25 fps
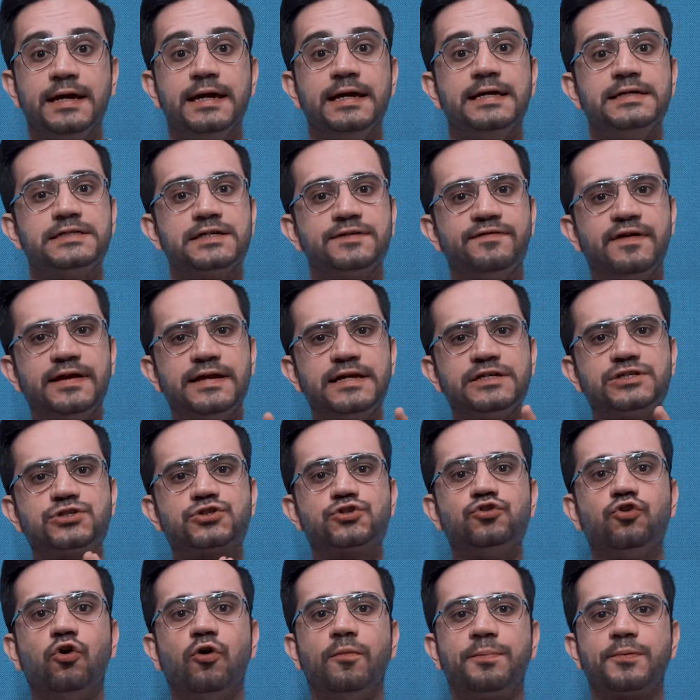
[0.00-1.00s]
is a very
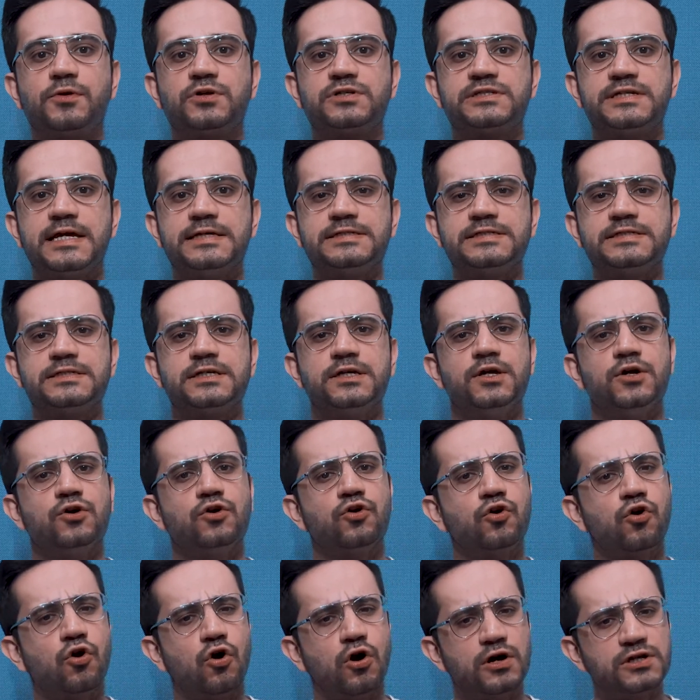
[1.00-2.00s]
slow process,
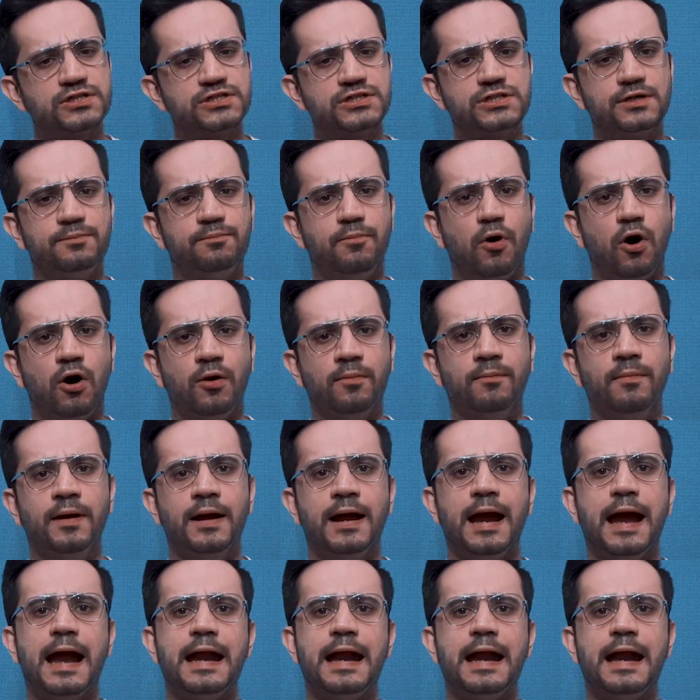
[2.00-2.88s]
costs a bomb,